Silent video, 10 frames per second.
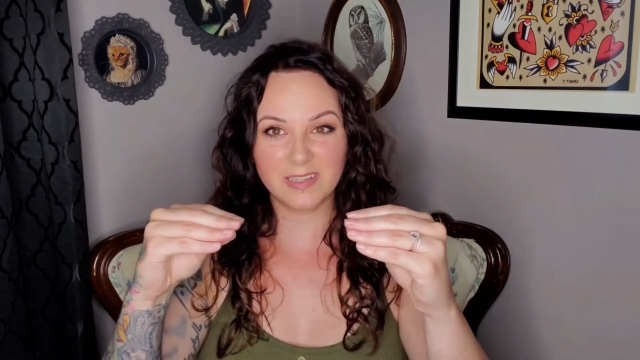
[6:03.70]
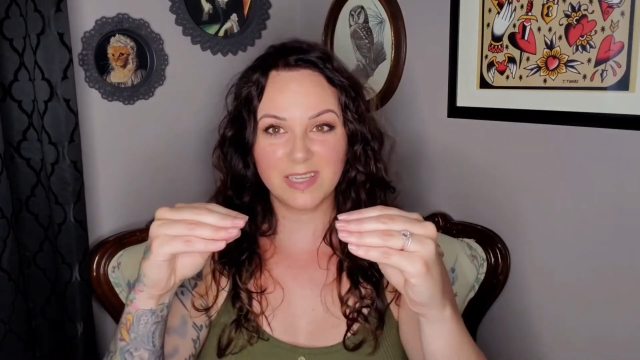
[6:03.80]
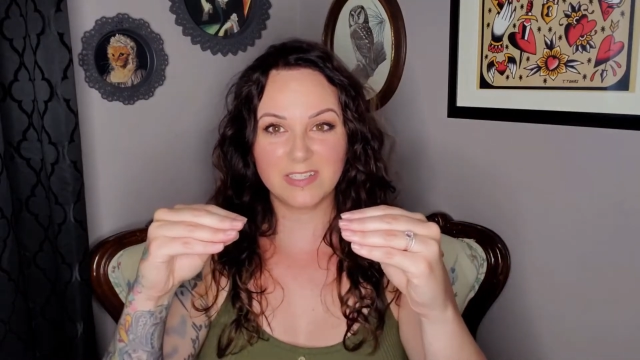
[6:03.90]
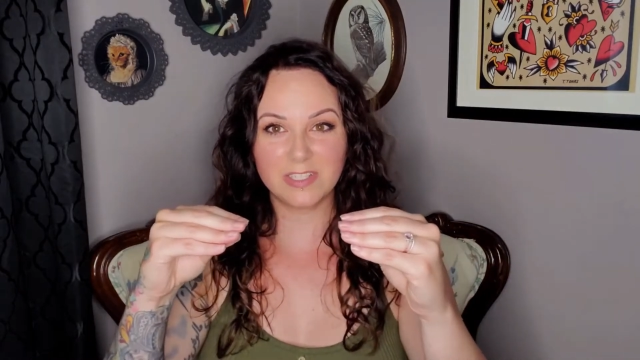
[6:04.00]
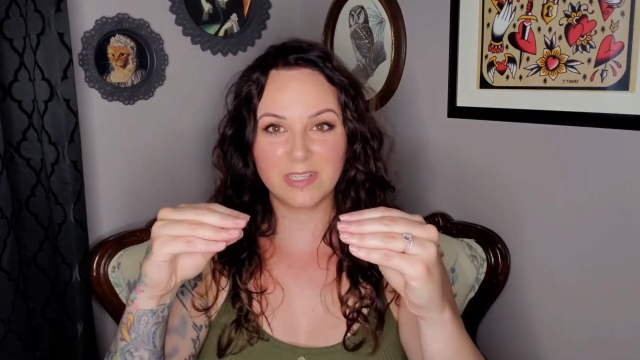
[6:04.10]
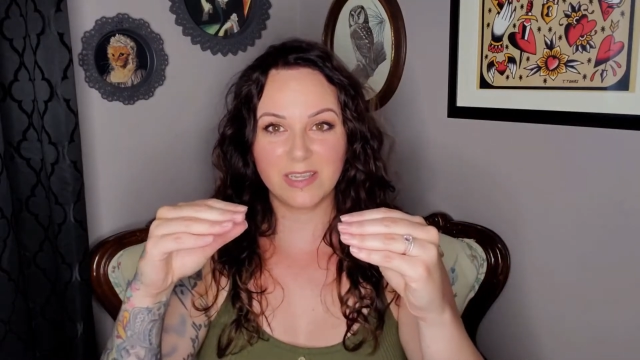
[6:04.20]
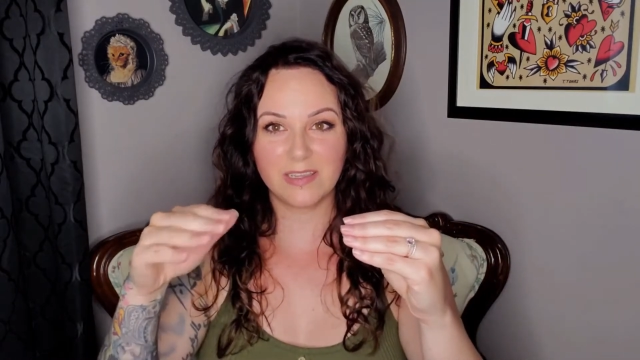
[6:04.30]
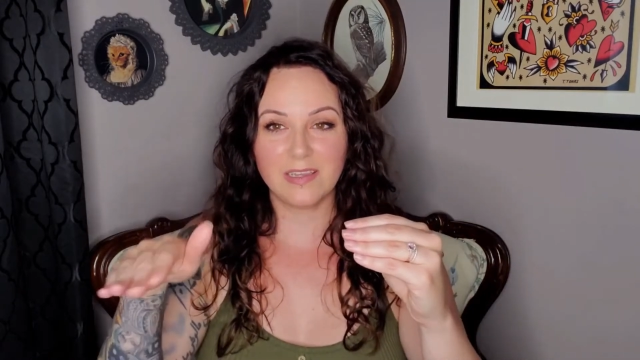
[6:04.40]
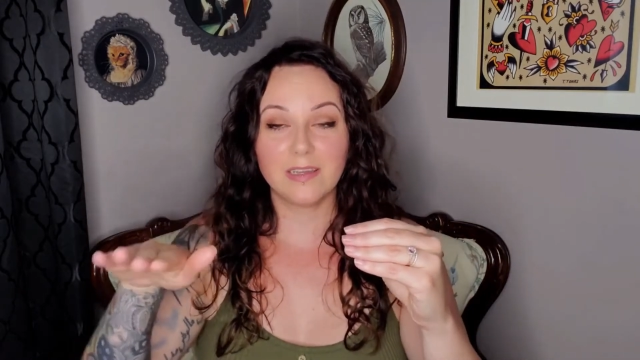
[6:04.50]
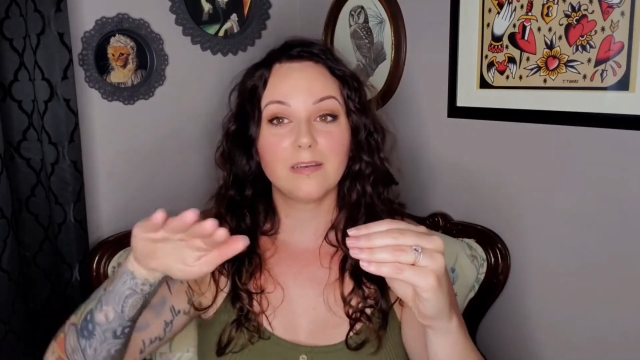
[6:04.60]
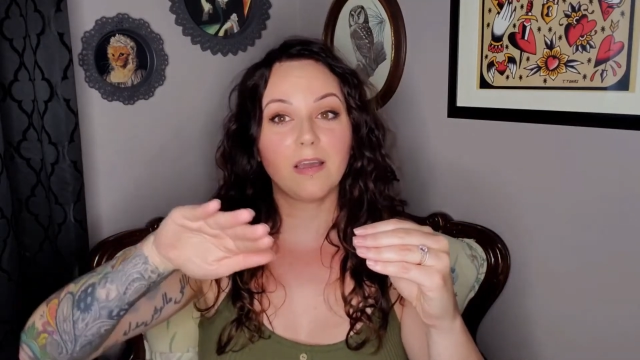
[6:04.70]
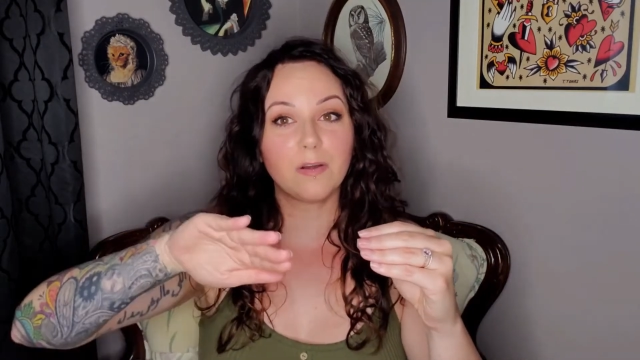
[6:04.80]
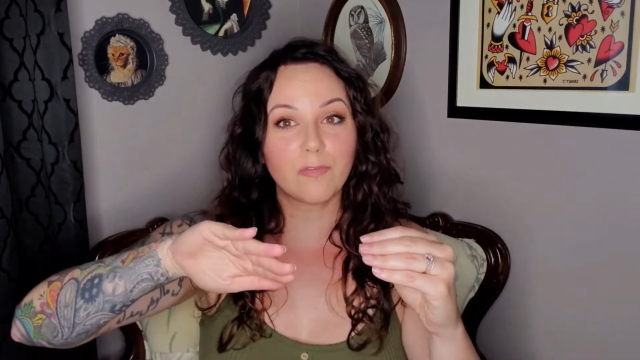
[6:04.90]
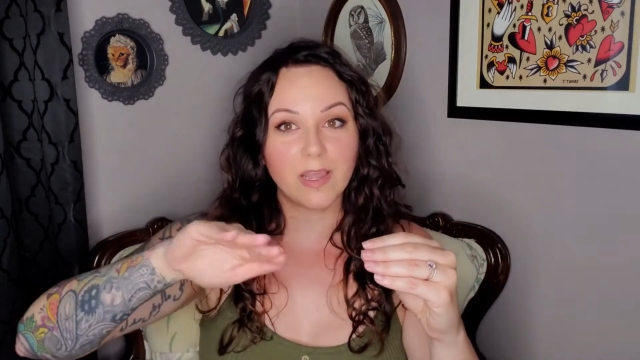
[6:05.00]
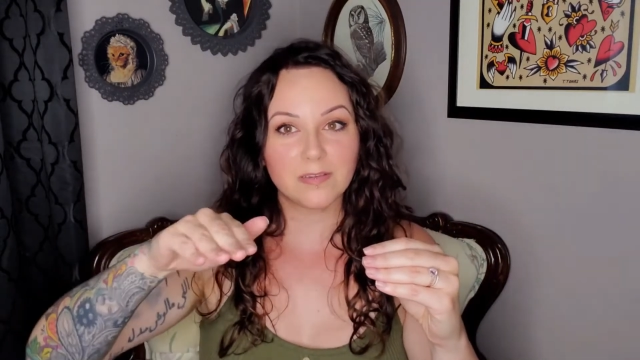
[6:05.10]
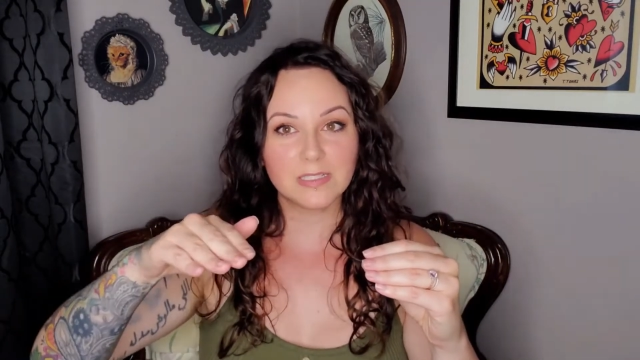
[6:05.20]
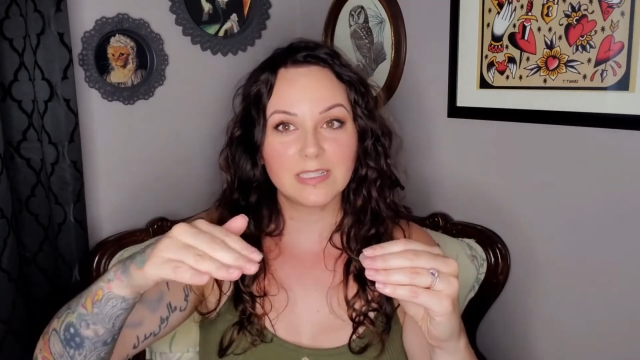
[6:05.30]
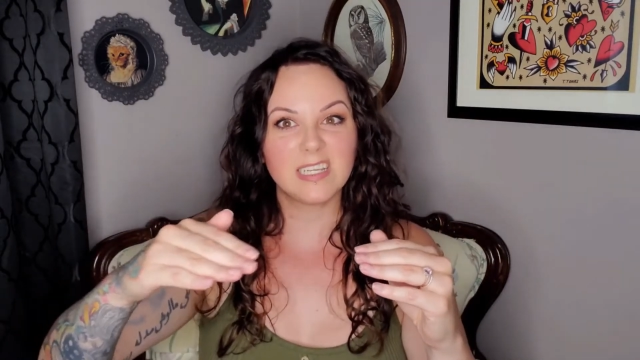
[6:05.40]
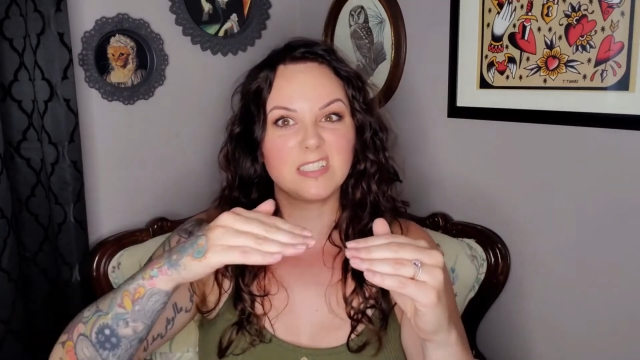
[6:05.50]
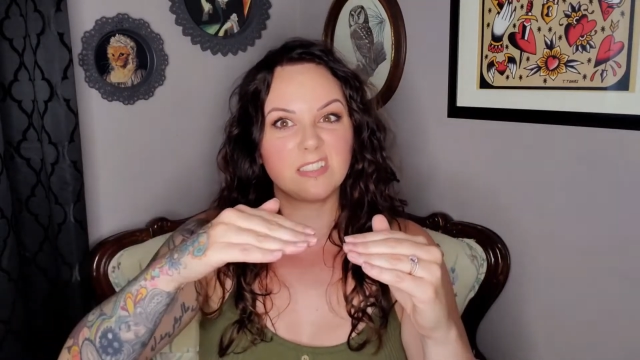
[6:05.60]
edge, like not rounded,
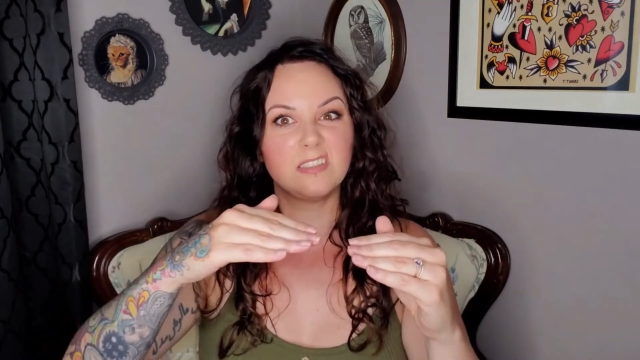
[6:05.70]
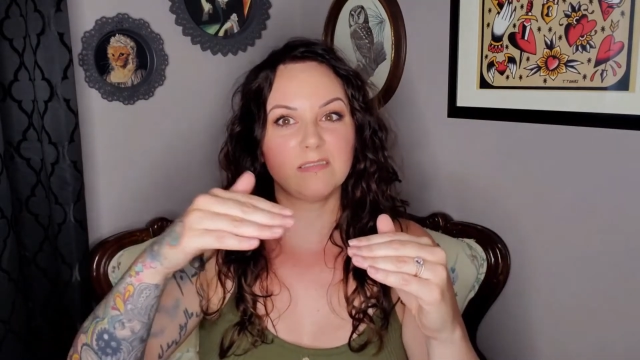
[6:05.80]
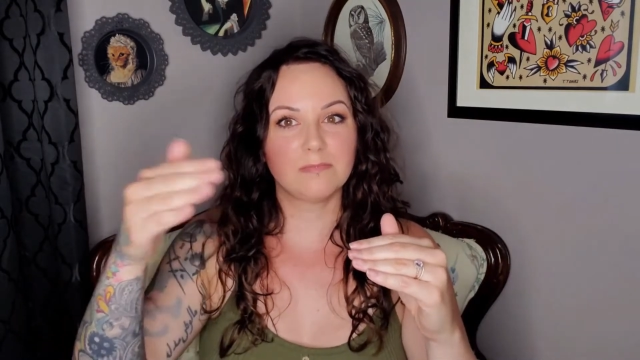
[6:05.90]
like it's